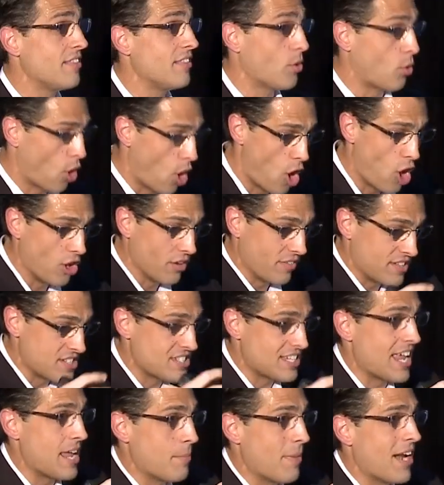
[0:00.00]
They were all in the
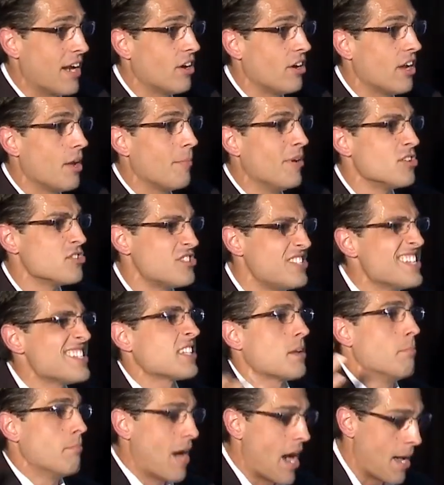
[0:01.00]
same area, but it was
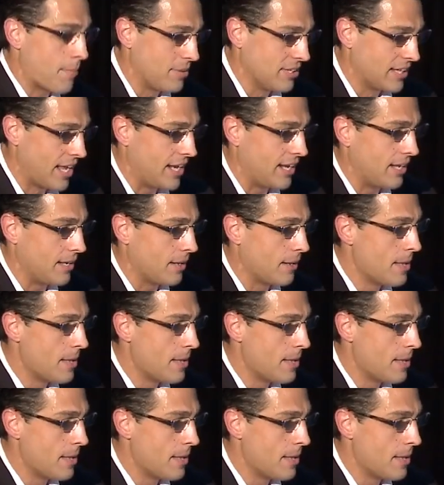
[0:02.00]
discombobulated.